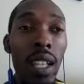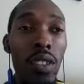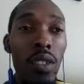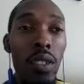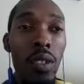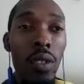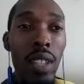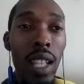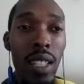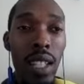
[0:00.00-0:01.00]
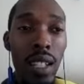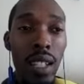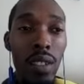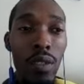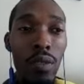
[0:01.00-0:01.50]
And so that's kind
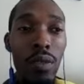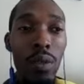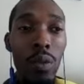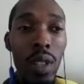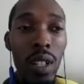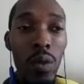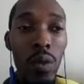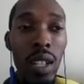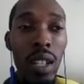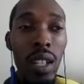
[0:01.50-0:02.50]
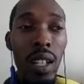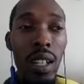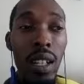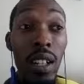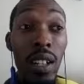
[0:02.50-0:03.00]
of where we uh,
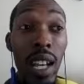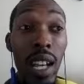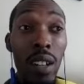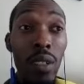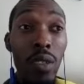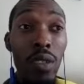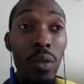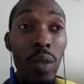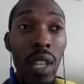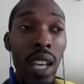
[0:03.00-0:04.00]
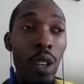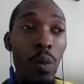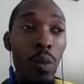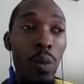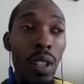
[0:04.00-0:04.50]
are now. So we help
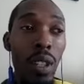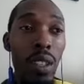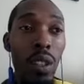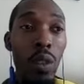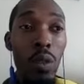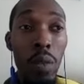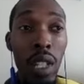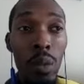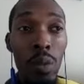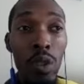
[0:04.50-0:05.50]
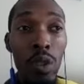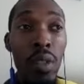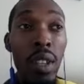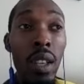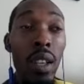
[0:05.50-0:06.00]
with local meetup groups,
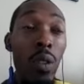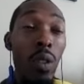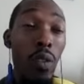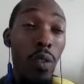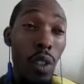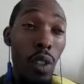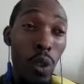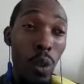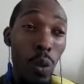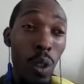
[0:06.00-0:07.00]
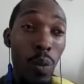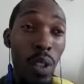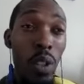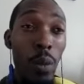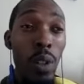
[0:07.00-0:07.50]
one for a local WordPress
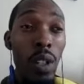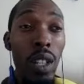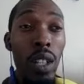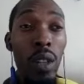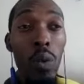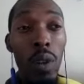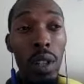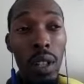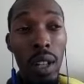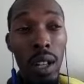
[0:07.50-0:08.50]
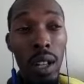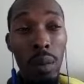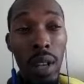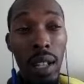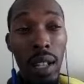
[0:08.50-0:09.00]
community, one on
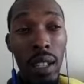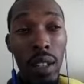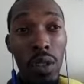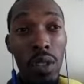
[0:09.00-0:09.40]
branding and user